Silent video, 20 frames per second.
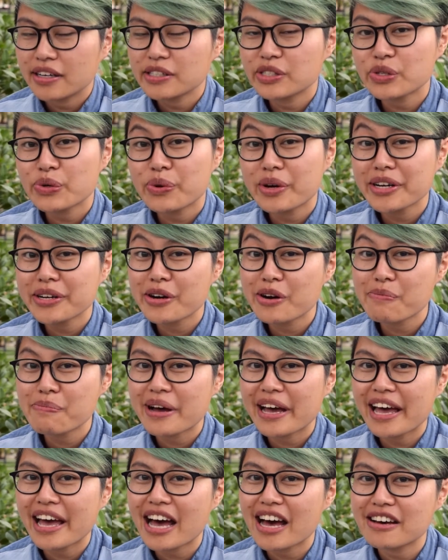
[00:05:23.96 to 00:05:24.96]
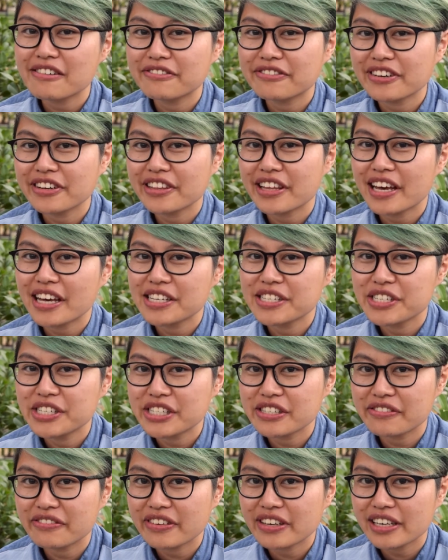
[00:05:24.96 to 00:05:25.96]
So one hope I have for the
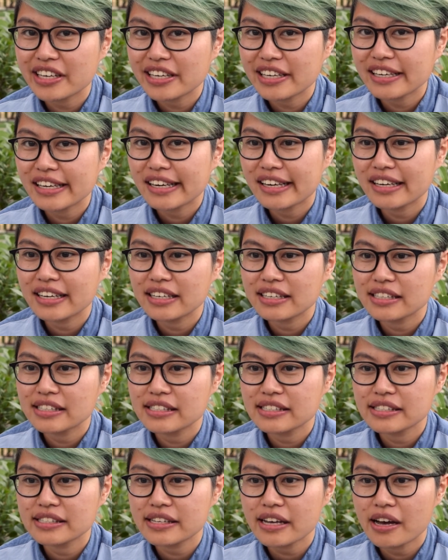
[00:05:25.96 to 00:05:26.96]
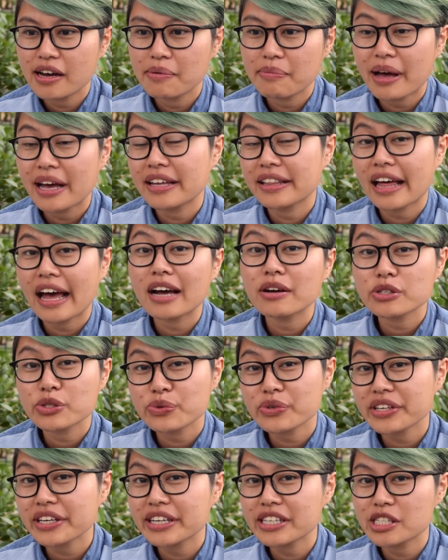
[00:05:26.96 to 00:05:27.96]
SGV is I
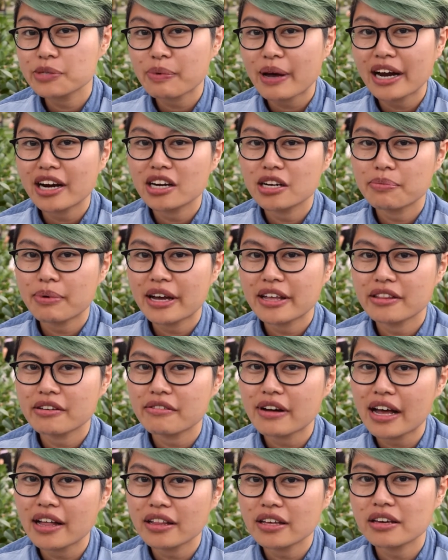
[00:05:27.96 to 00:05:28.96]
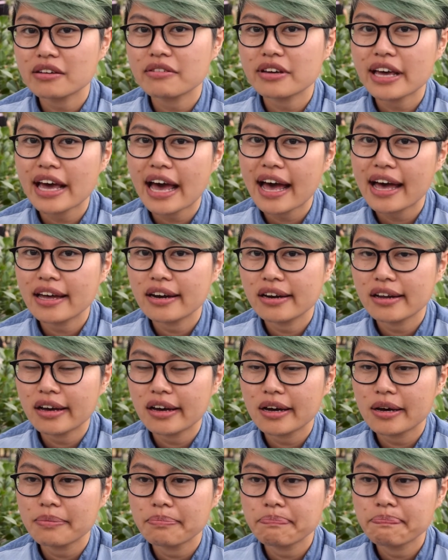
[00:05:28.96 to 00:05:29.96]
was really inspired by the rally we had
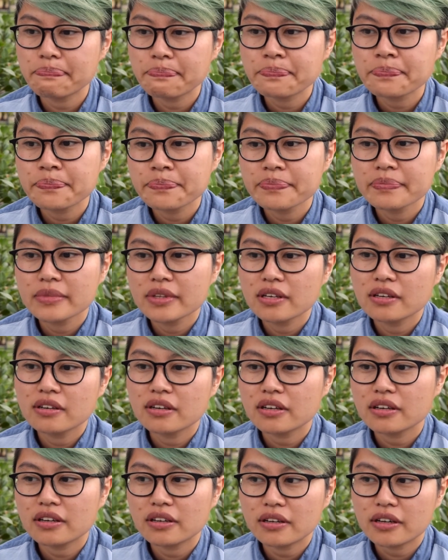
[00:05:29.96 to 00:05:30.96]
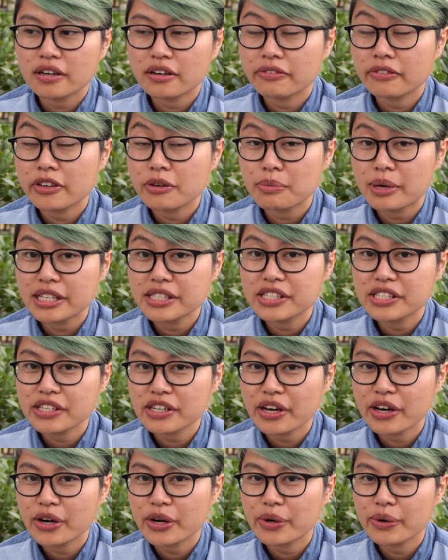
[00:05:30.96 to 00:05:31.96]
a few months
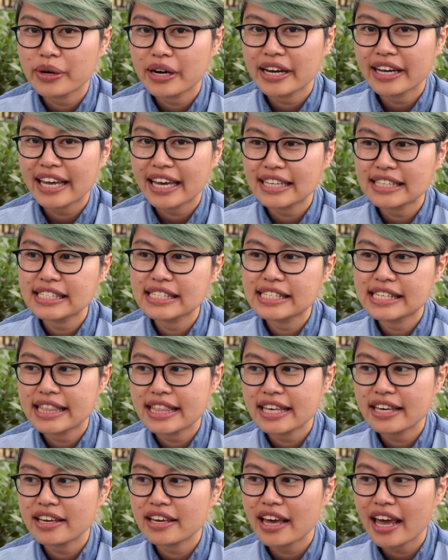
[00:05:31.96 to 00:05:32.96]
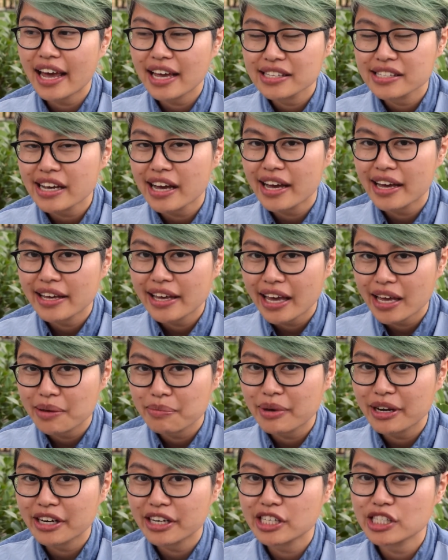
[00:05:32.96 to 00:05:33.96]
ago against the
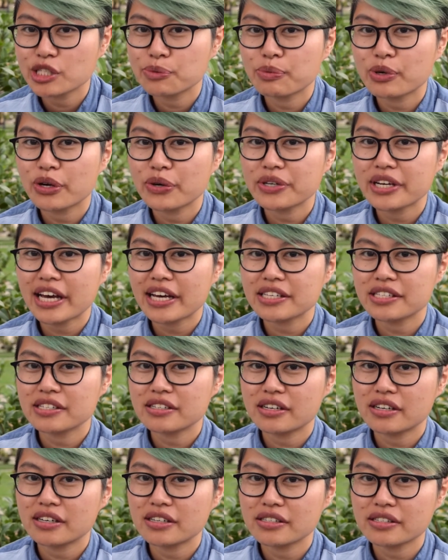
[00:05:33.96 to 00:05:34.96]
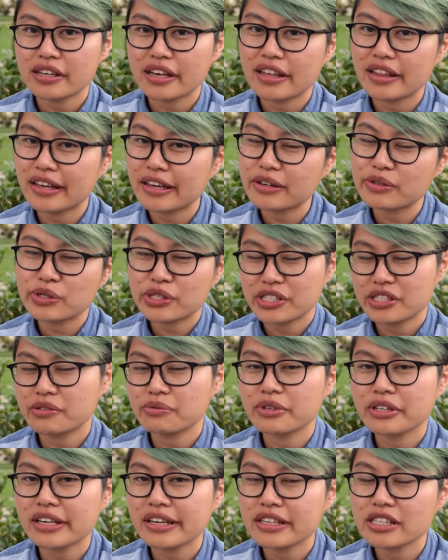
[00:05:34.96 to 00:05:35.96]
anti-gay marriage protesters. I think it was
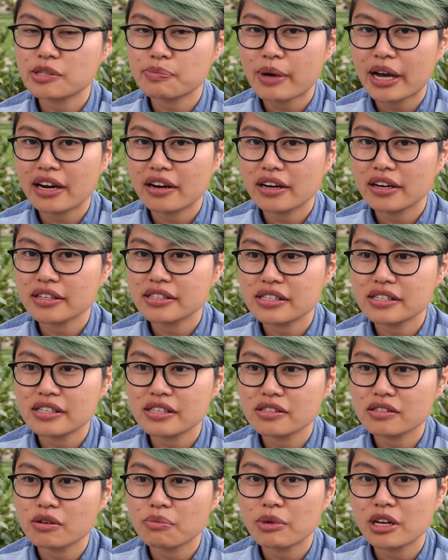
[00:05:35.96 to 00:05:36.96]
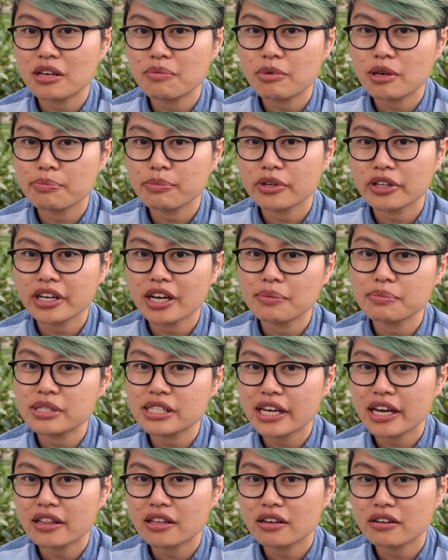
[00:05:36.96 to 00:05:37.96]
just really inspiring to see so many people come
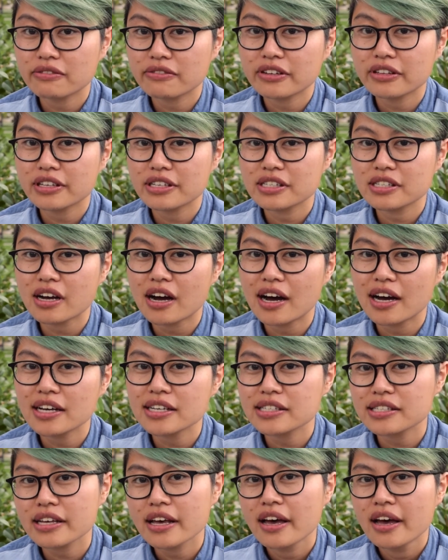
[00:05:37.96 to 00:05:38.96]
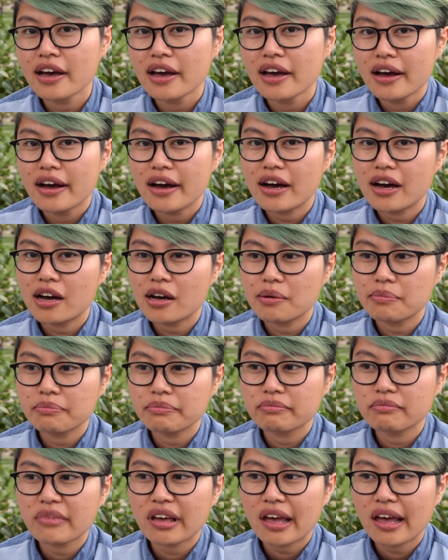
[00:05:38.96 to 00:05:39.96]
together for this cause.
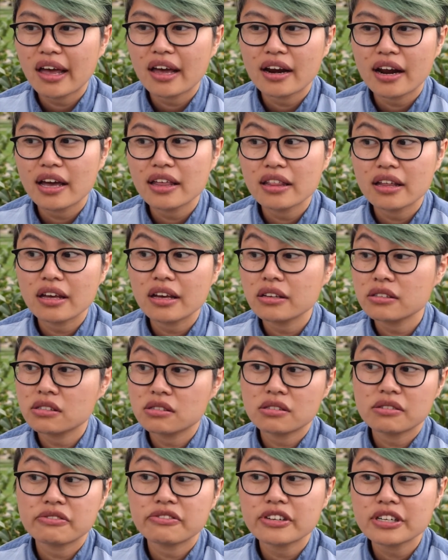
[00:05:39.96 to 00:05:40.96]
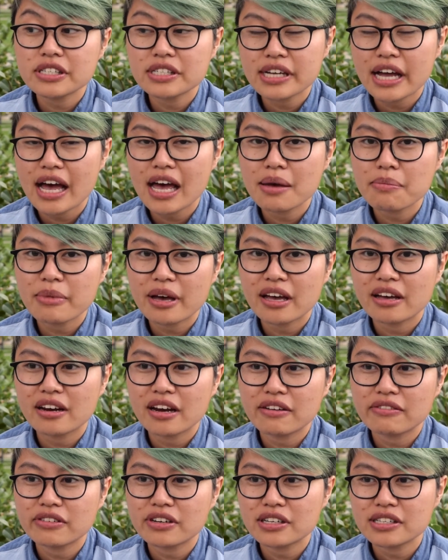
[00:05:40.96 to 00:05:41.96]
And it's the first time I
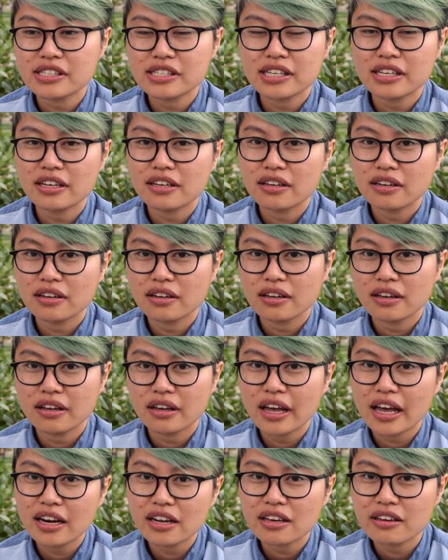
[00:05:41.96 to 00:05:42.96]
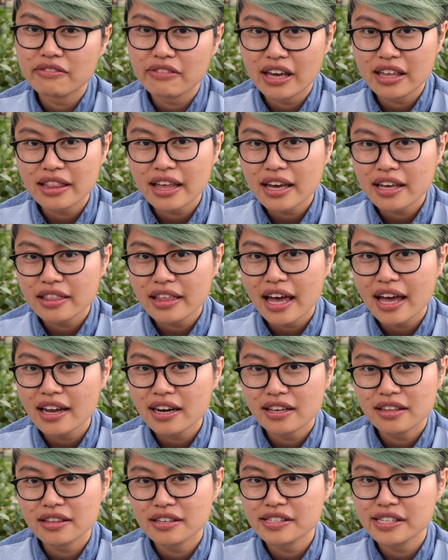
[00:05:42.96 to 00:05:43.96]
had ever seen any event like
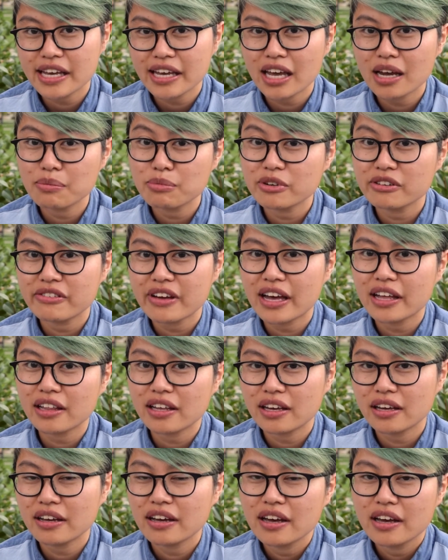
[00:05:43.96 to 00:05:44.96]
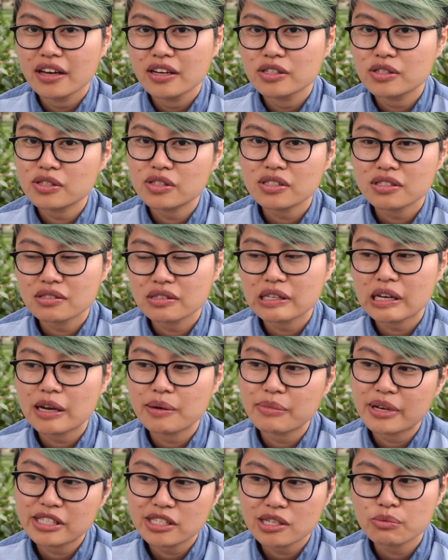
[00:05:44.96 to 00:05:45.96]
that in the San Gabriel Valley. So just
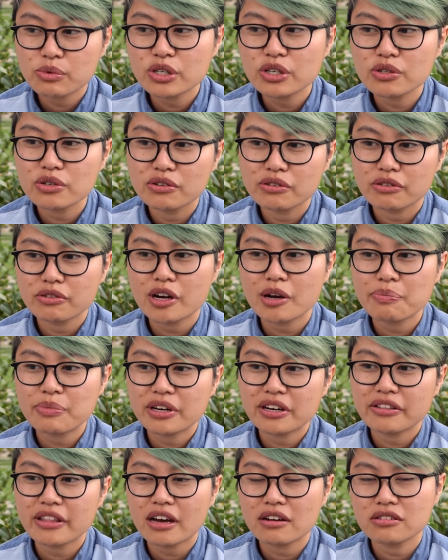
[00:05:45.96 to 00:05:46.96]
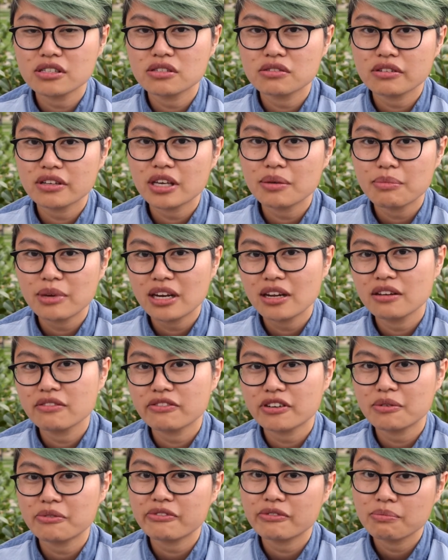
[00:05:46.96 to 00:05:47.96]
as someone who grew up here, that was really
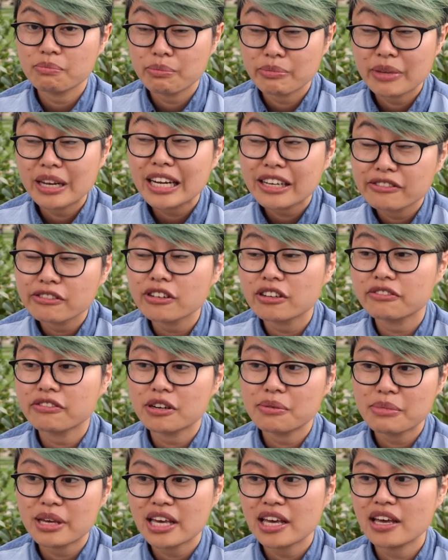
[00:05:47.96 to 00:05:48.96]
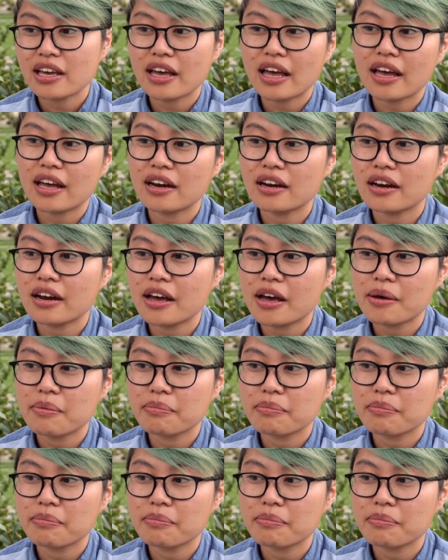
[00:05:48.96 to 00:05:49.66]
meaningful for me. And